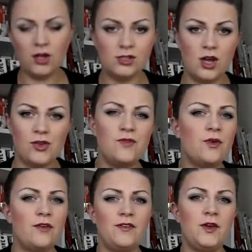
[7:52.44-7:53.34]
so
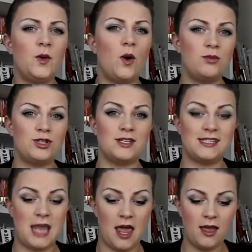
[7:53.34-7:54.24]
you've got a few
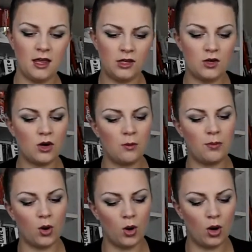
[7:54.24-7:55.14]
options here. You can
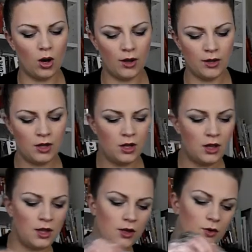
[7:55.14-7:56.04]
pour,
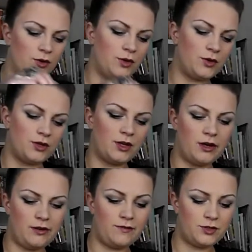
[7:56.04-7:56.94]
or you can
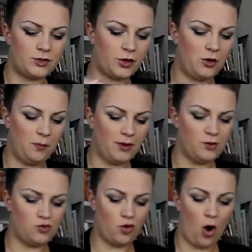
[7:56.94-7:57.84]
kind of scoop
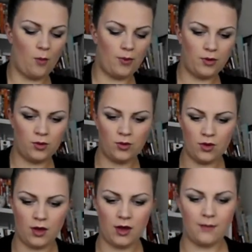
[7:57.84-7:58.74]
and drop.
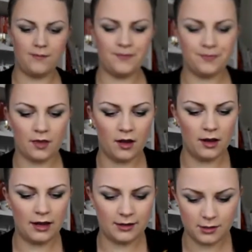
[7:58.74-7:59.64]
I
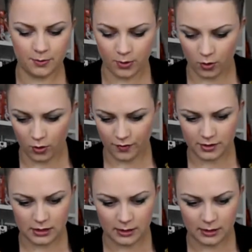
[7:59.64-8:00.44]
like to pour for